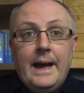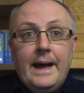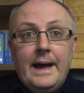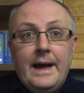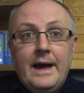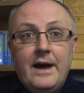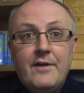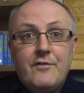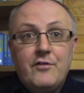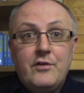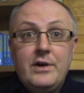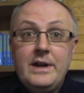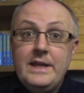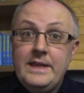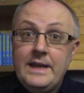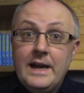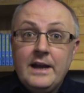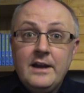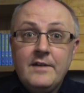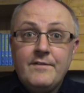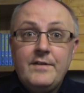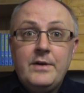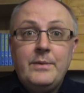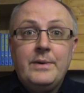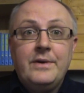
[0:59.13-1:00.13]
Uh, for any
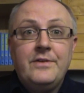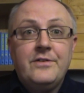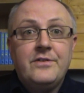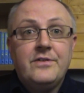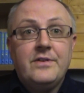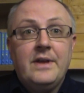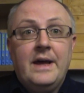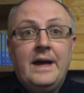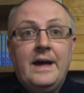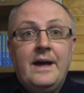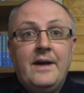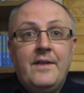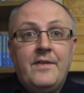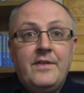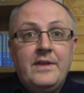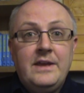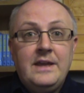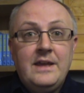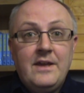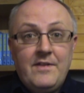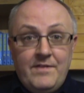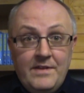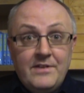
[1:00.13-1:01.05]
younger viewers, the